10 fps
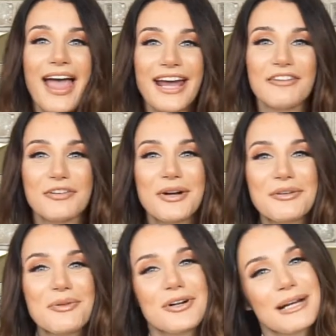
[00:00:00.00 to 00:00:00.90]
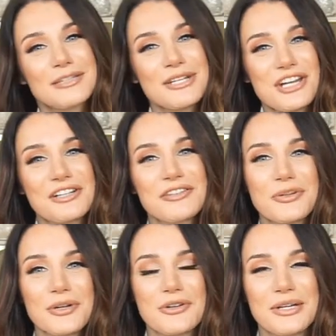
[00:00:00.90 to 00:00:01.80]
Hey everyone, welcome back to my channel. If you
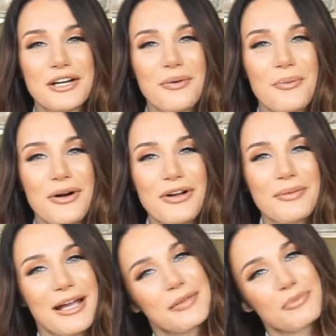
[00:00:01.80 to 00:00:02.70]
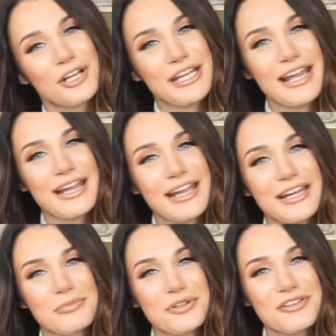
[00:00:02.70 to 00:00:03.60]
are new here, welcome. I am Brittany,
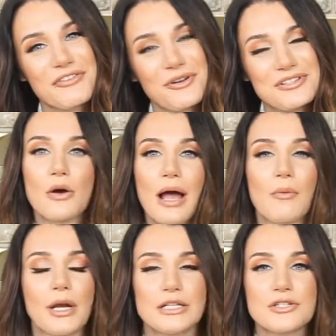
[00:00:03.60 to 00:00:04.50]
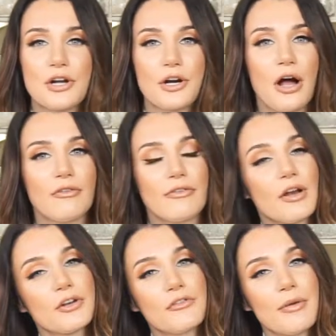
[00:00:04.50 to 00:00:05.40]
aka Beautifoles. I wanted to start off
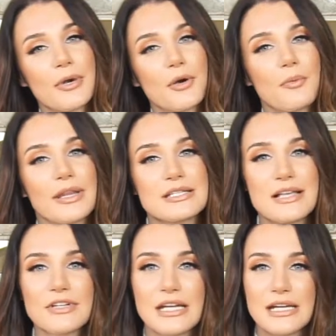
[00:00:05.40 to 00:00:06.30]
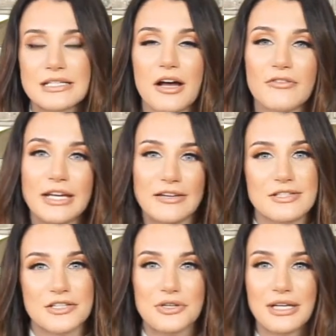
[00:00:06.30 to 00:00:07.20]
November with 7 days of gifts
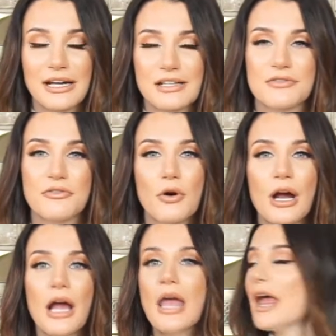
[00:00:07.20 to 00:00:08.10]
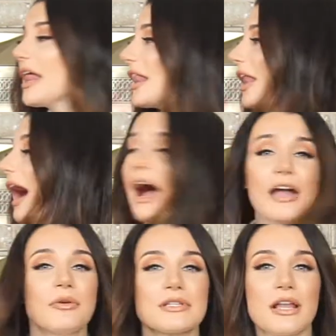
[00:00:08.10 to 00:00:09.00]
that you can get at Sephora.
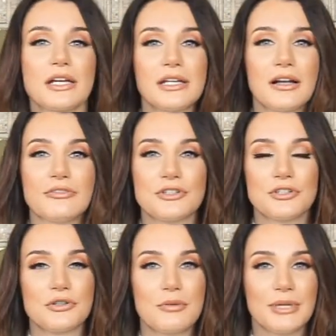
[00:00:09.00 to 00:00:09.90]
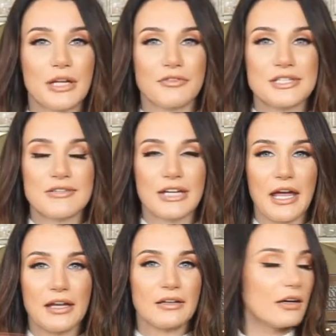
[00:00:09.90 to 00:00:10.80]
I was lucky enough to be on the receiving
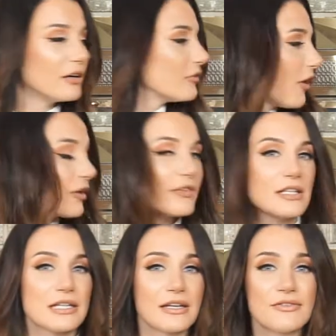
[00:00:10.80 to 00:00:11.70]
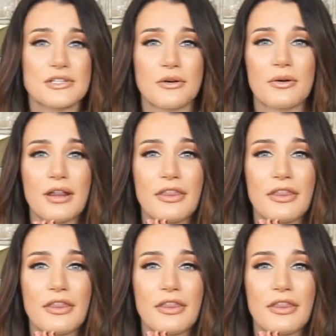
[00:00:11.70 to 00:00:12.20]
end of all of these gifts, so